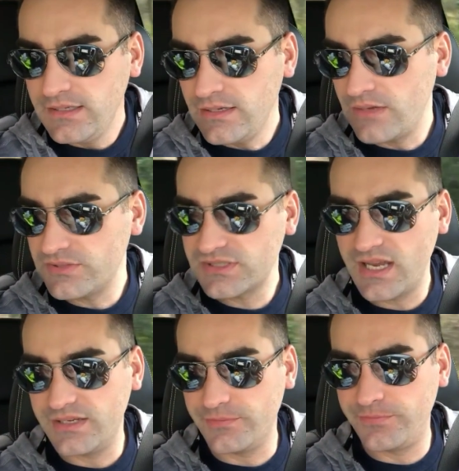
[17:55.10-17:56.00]
you know, I've just
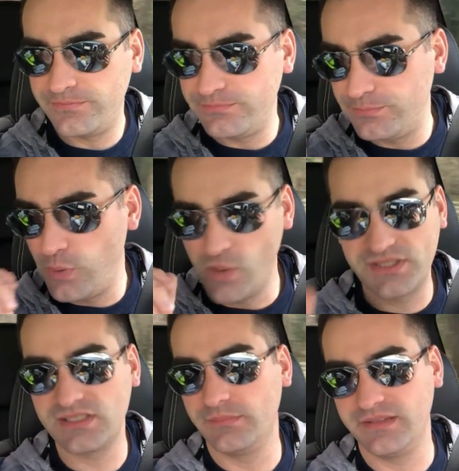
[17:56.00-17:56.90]
kind of put
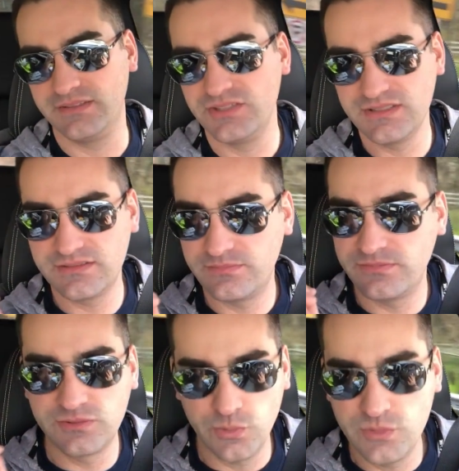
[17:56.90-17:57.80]
something, just
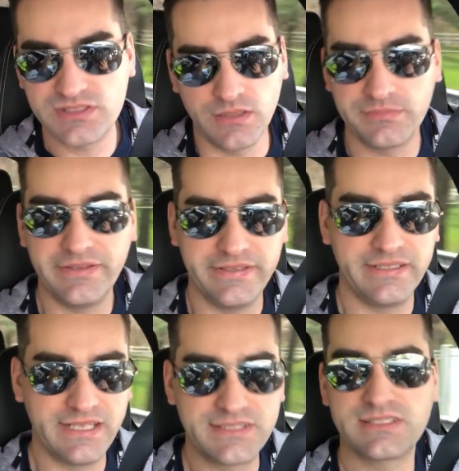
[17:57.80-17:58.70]
do something to
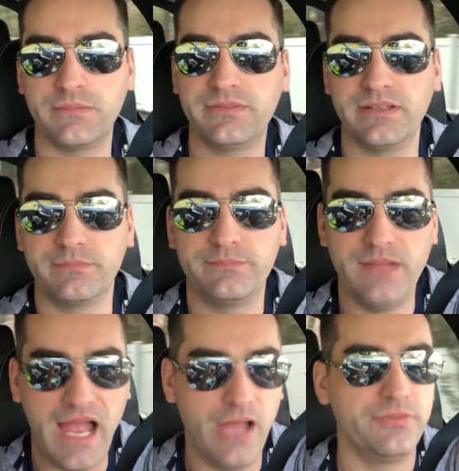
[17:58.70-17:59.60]
get something
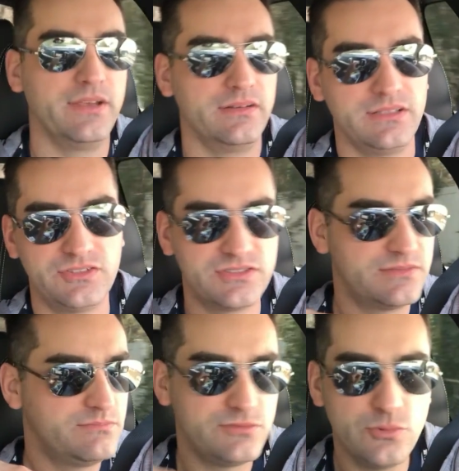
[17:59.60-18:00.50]
out there. Like just
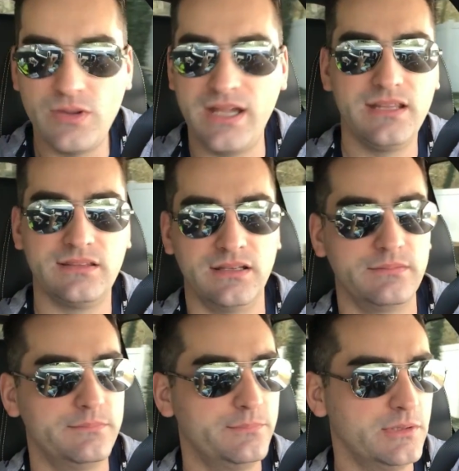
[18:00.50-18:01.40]
do anything.
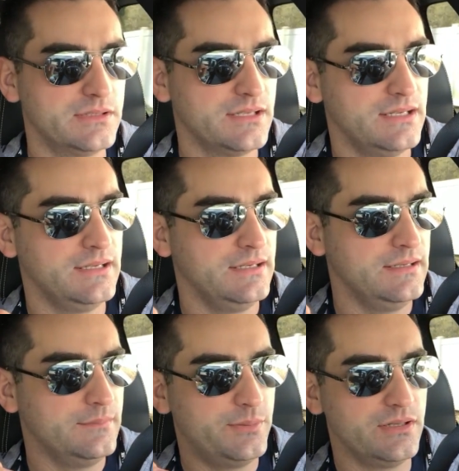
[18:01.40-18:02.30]
Put
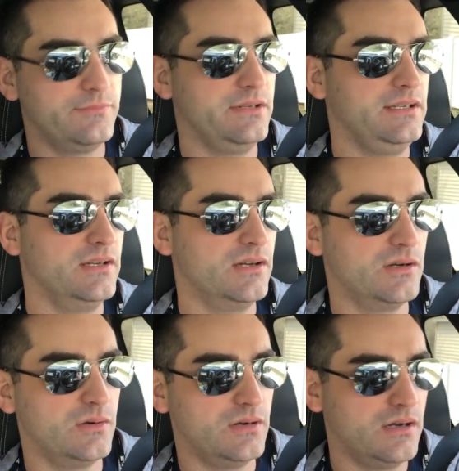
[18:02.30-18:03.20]
put a
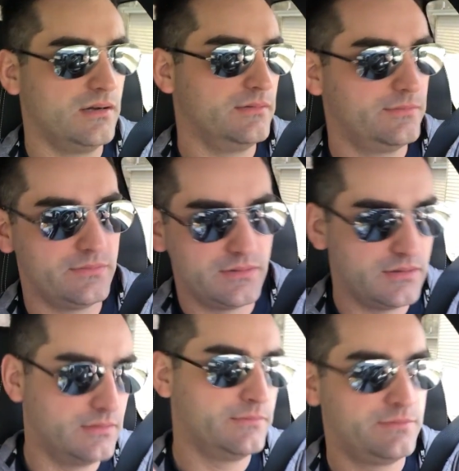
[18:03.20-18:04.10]
video of
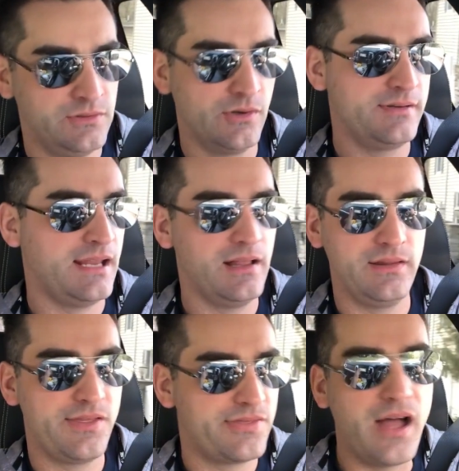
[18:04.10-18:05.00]
of your
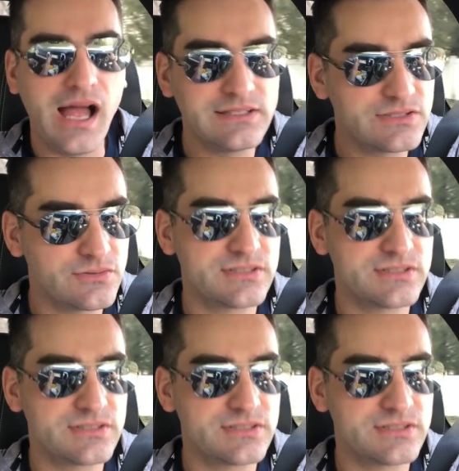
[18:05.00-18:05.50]
daily thoughts or